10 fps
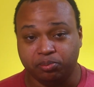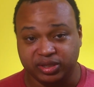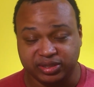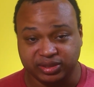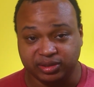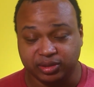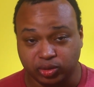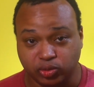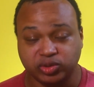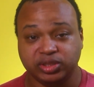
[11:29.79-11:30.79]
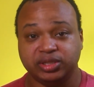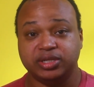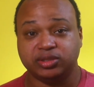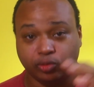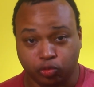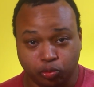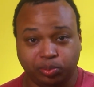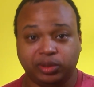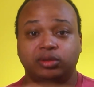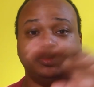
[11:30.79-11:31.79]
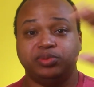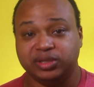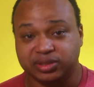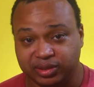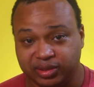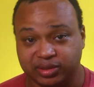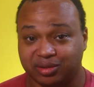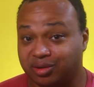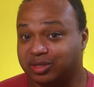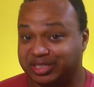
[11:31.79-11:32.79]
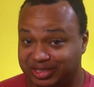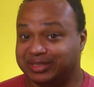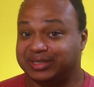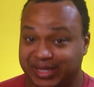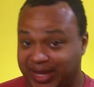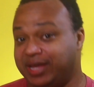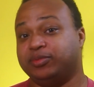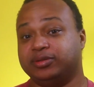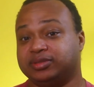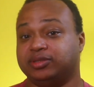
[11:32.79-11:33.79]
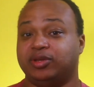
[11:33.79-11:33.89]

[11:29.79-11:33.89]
P C enthusiasts or who build P Cs aren't just gamers.